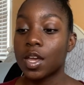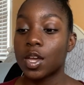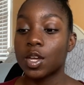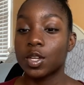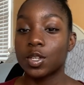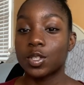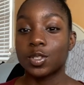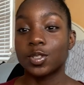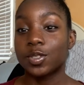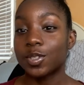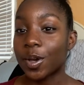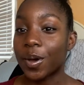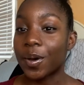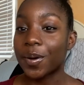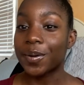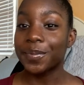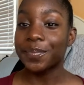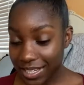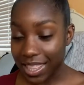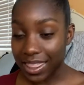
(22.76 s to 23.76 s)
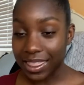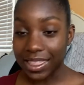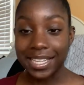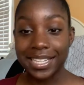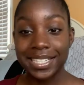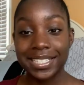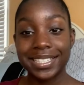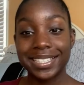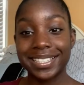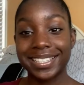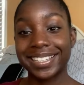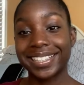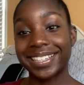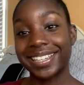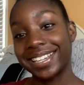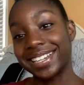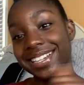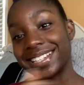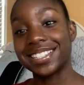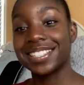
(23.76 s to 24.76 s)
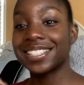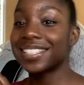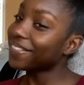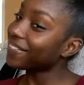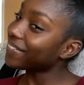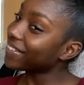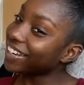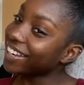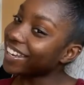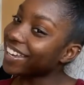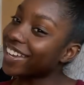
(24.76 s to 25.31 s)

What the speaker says: So let's get into the video. I